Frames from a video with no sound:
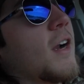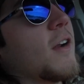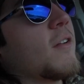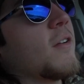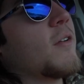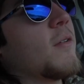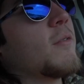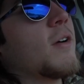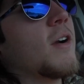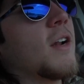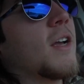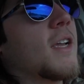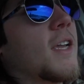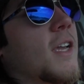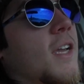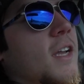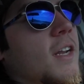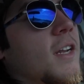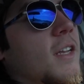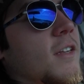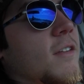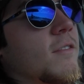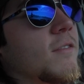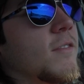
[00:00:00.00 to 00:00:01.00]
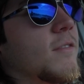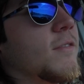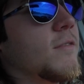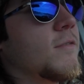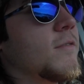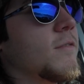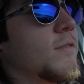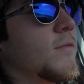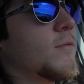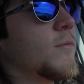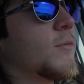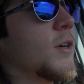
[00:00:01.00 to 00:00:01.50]
I don't know what I can
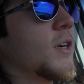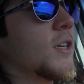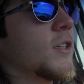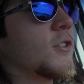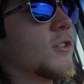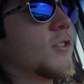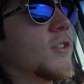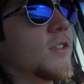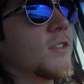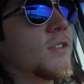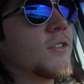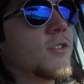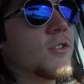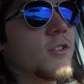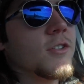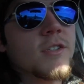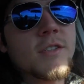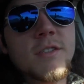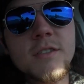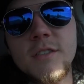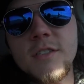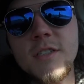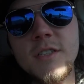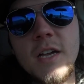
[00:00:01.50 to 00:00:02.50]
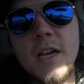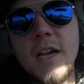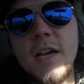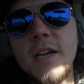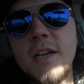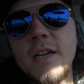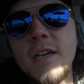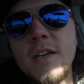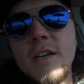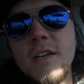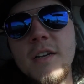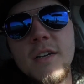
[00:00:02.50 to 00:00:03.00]
and what I should and shouldn't
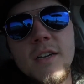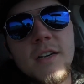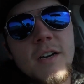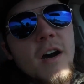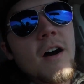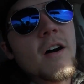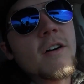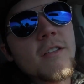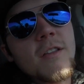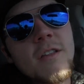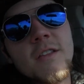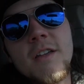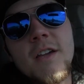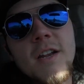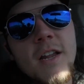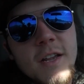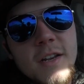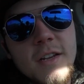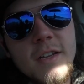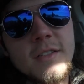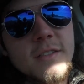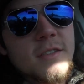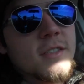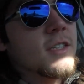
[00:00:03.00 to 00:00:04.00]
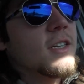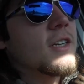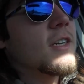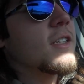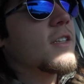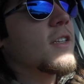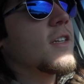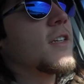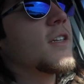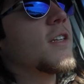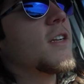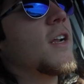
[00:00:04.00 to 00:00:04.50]
say, other than I didn't see
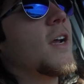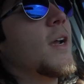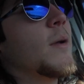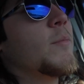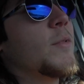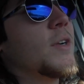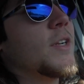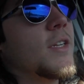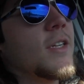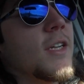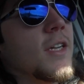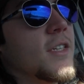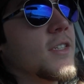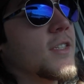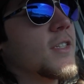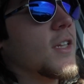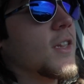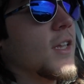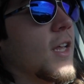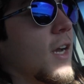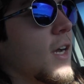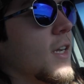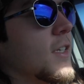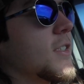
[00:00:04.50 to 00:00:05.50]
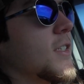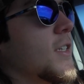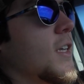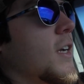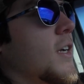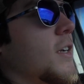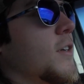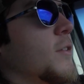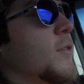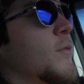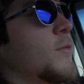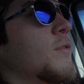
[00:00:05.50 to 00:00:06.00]
anything today. But today's the last
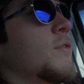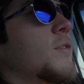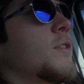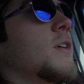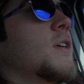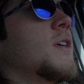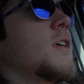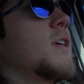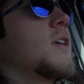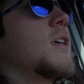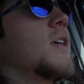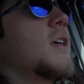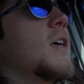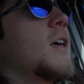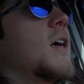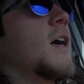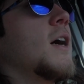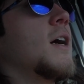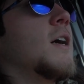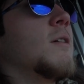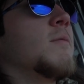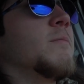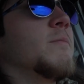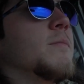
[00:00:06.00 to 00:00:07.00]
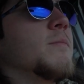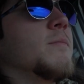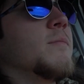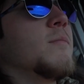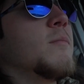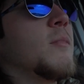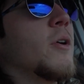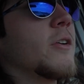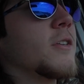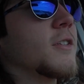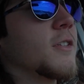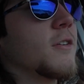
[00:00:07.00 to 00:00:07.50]
day of
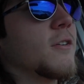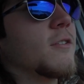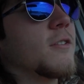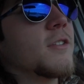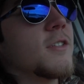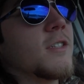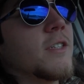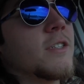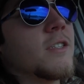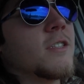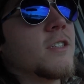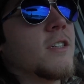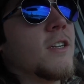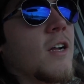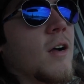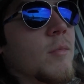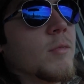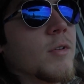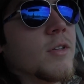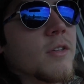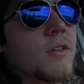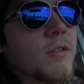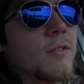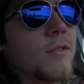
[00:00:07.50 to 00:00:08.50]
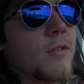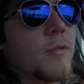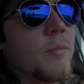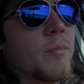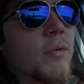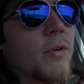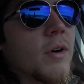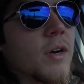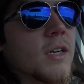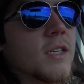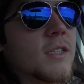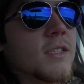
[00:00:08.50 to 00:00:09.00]
muzzleloader season. I'm a little
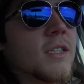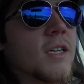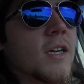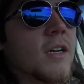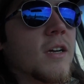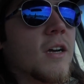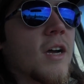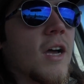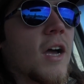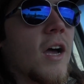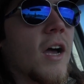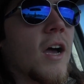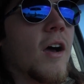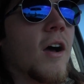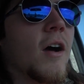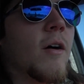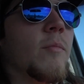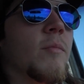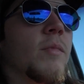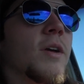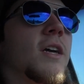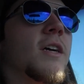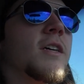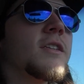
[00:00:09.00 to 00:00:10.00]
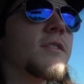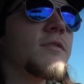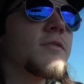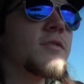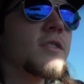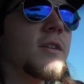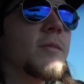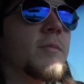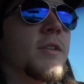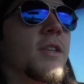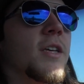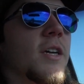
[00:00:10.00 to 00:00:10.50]
depressed because of
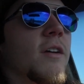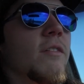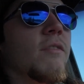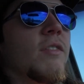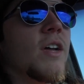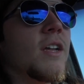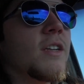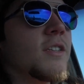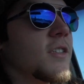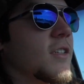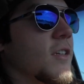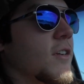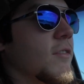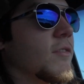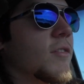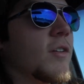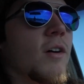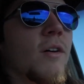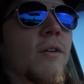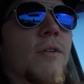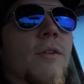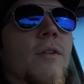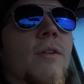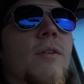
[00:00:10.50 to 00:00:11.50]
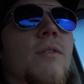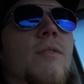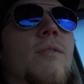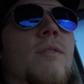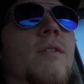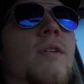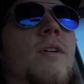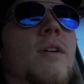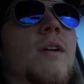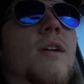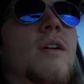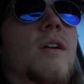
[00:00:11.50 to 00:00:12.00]
some of the events that have gone
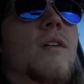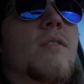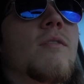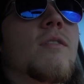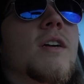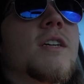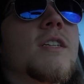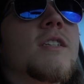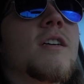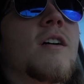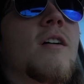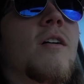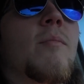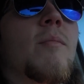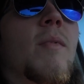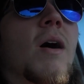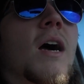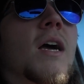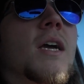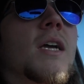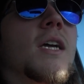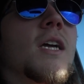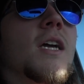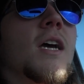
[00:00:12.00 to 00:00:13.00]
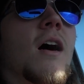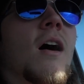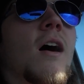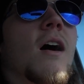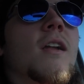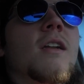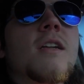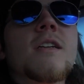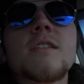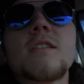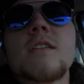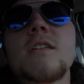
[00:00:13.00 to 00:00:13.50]
on recently. Oh my
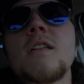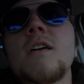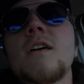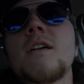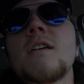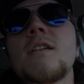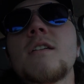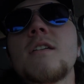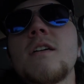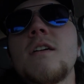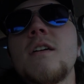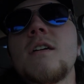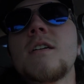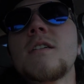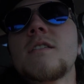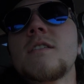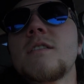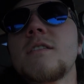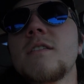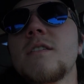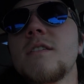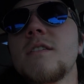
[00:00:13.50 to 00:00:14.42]
God, that's a lot of ducks.